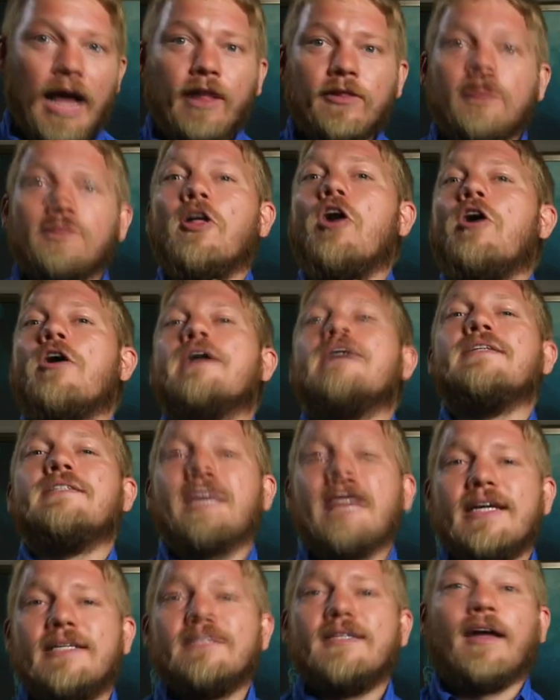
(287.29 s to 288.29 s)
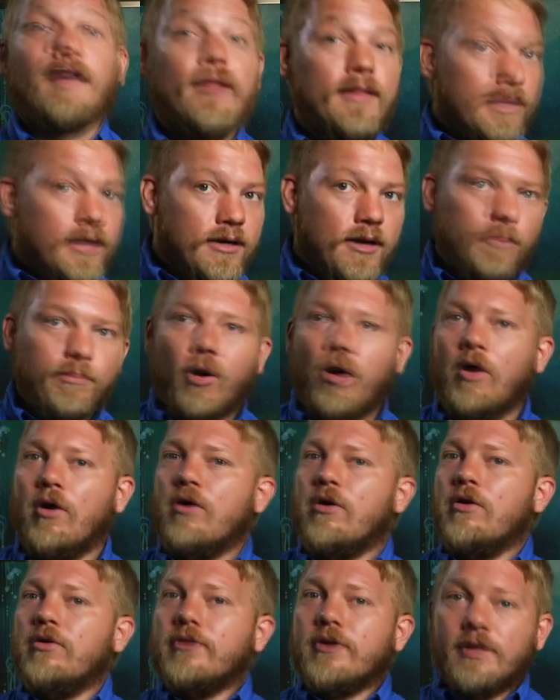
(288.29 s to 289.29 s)
How long it takes to clean up
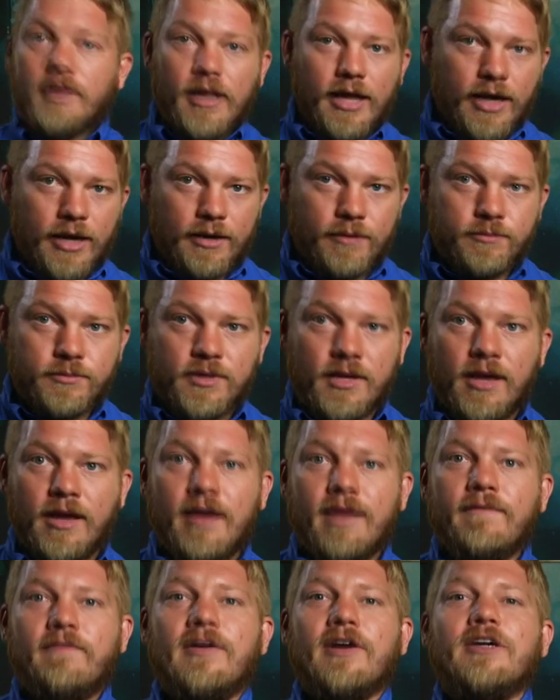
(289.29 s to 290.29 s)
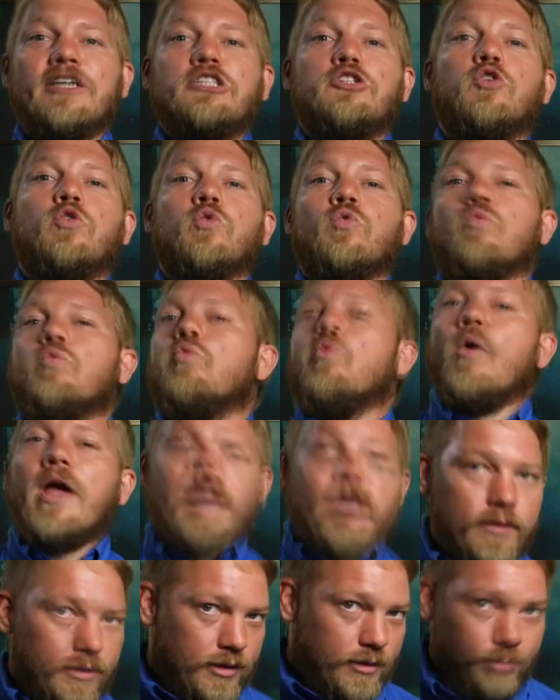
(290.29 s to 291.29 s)
all the claims varies
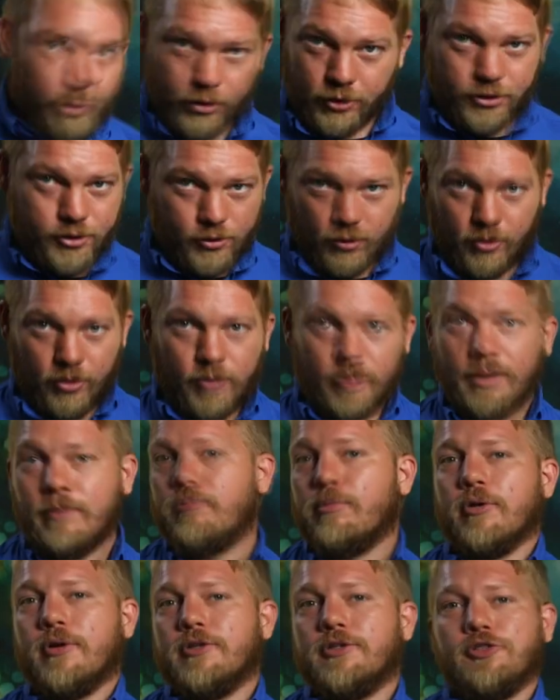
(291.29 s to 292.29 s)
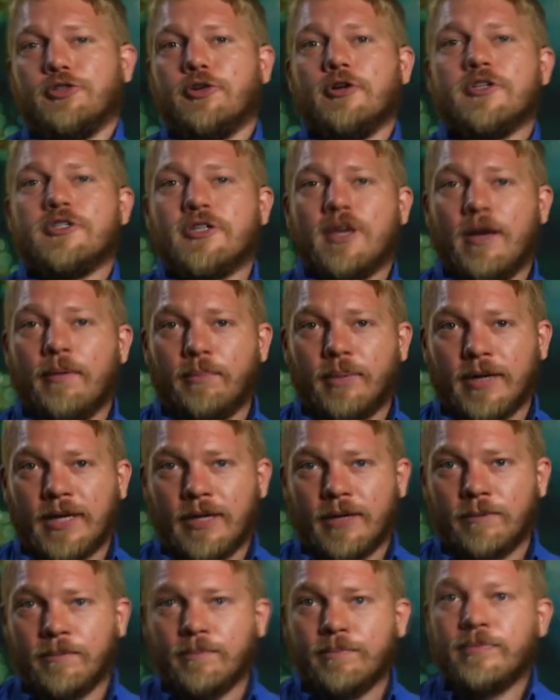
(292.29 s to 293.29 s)
greatly per storm and per insurance
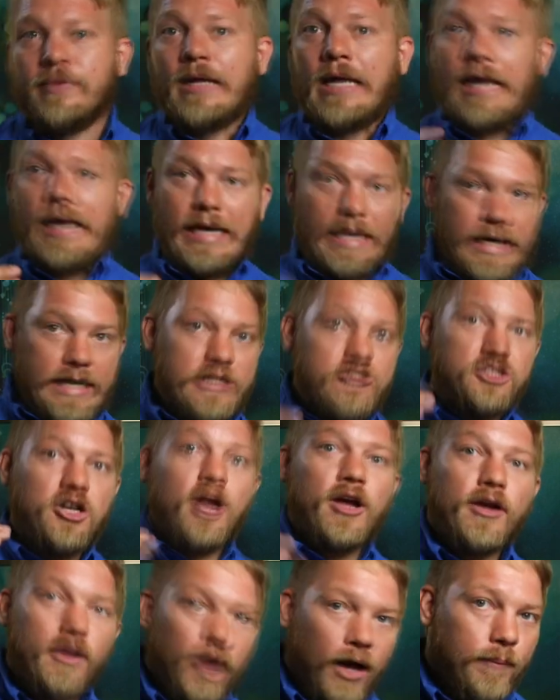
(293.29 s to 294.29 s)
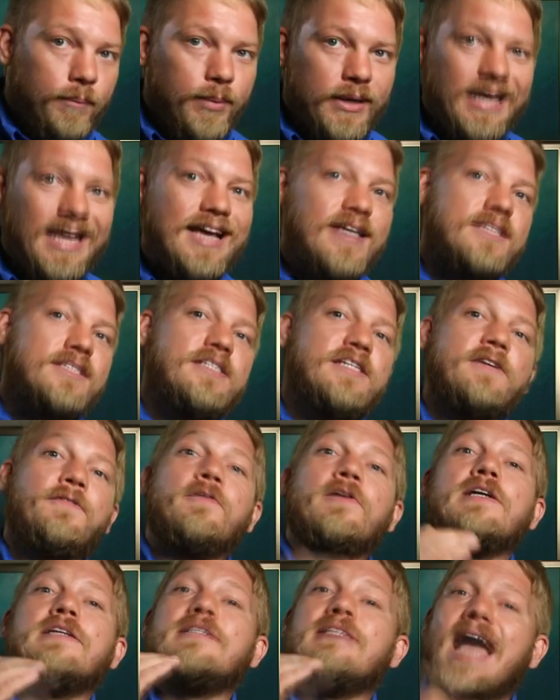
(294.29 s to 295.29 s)
company. Each company has
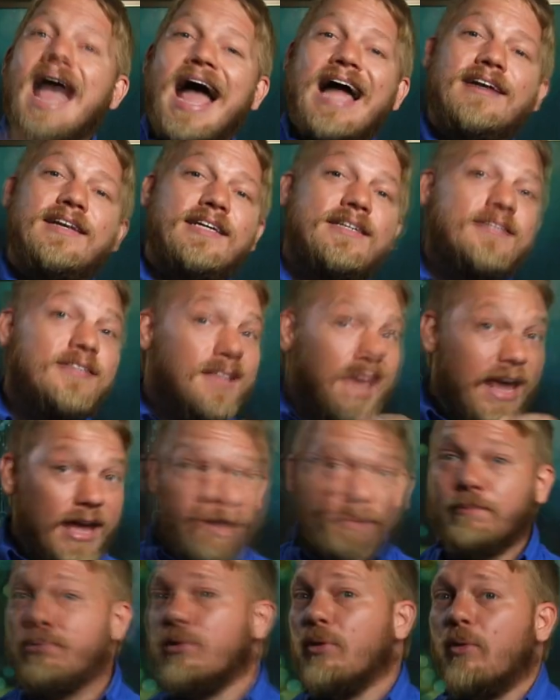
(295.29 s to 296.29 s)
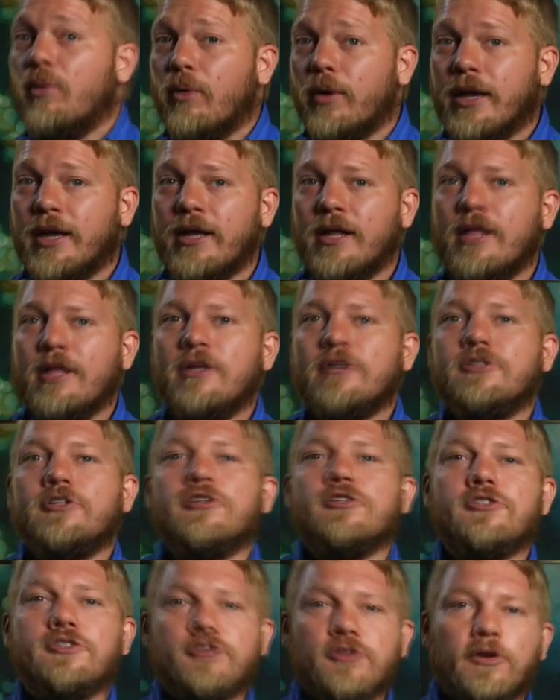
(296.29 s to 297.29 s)
different tactics they employ
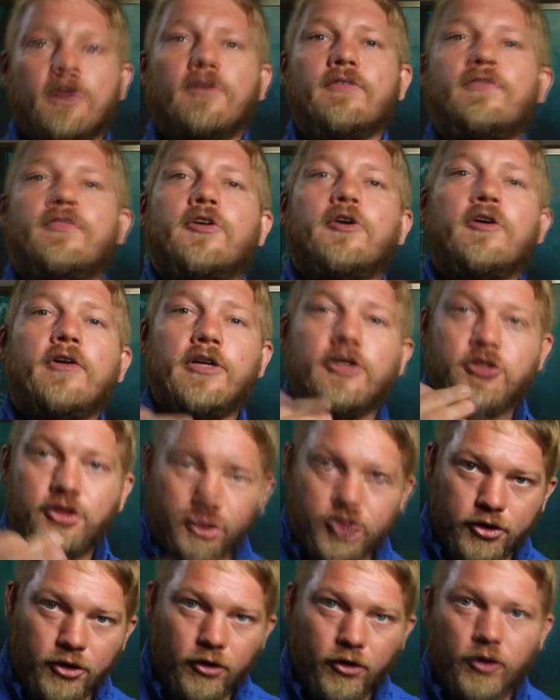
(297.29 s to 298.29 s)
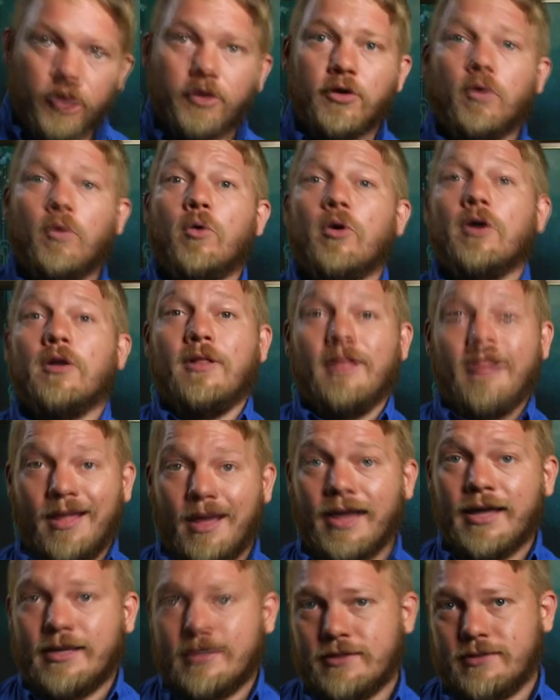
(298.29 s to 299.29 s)
to serve their insured or
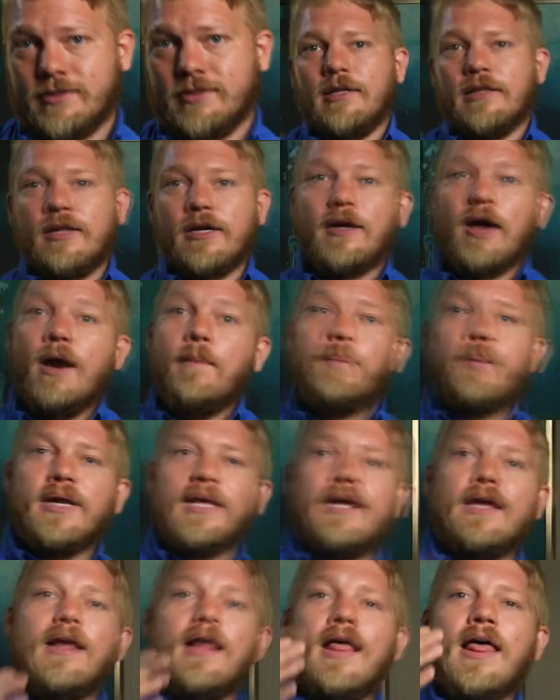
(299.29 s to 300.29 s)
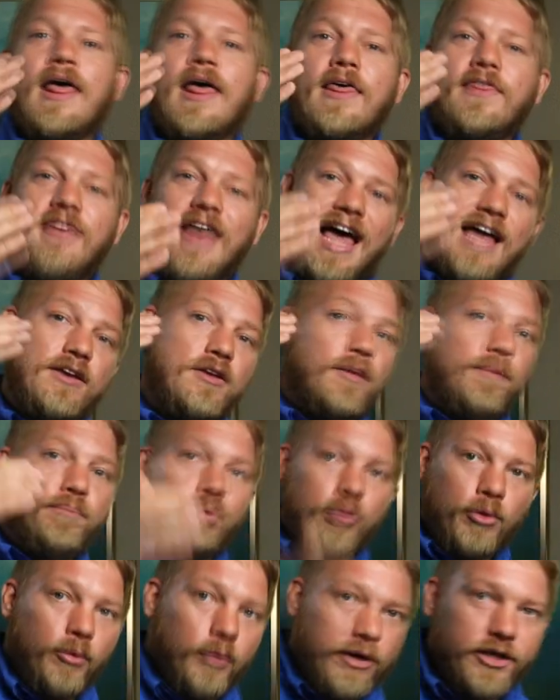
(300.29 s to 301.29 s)
clients. The company that
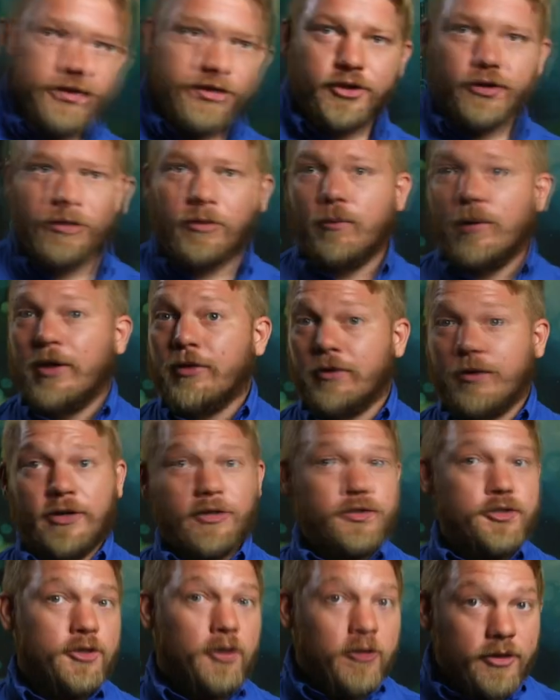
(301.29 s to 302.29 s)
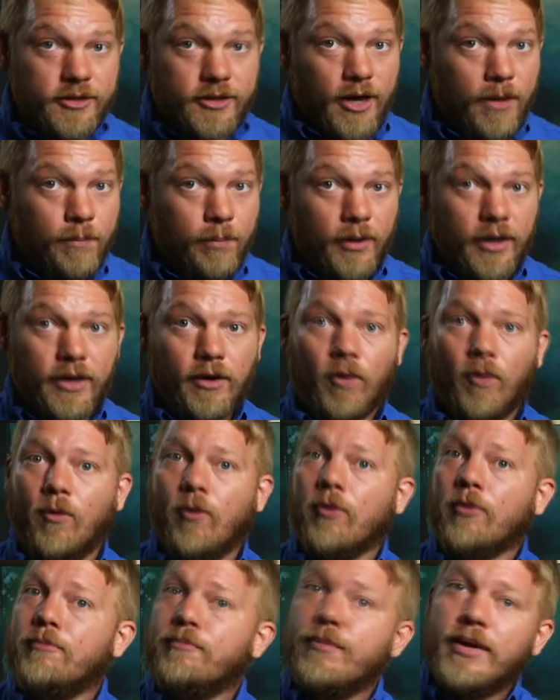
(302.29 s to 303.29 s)
deploys you, whether an insurance company
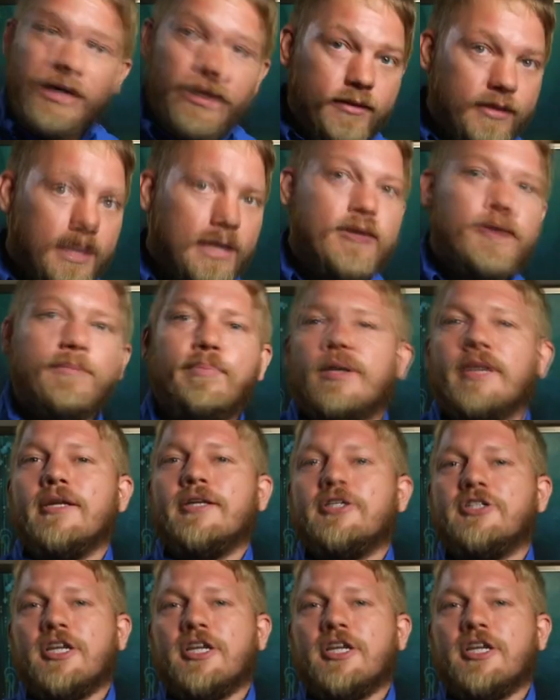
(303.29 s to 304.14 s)
or many of the independent